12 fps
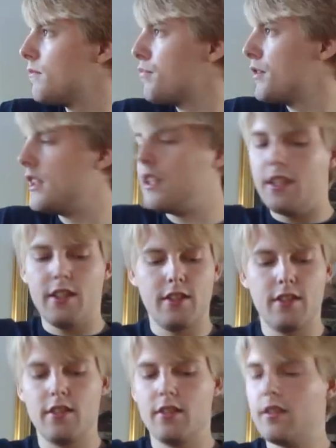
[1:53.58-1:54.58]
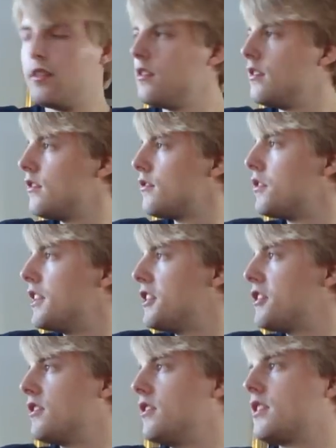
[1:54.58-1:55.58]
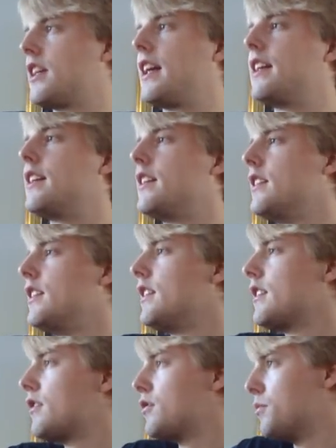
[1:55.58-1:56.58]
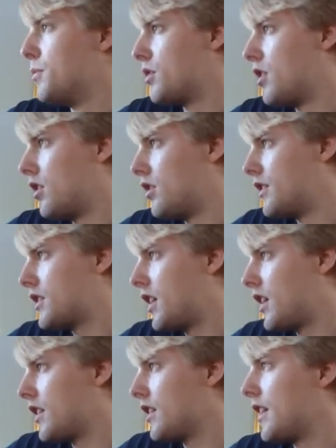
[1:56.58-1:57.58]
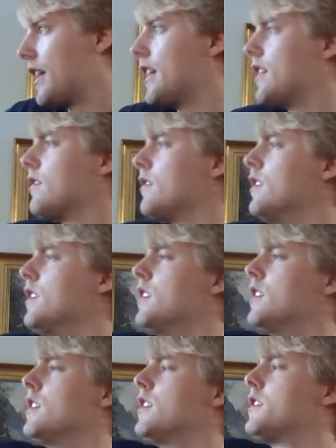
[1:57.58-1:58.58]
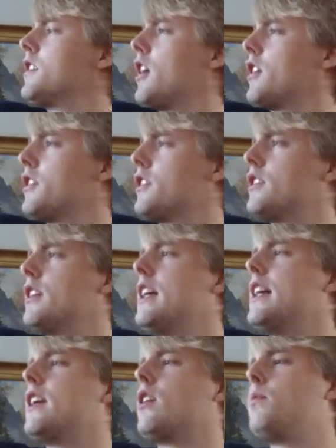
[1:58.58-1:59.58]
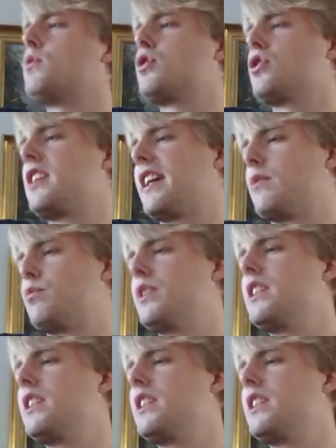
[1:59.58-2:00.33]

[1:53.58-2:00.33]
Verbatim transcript: pretty traditional kind of quadruple color. It's got a like a darker. It almost looks like a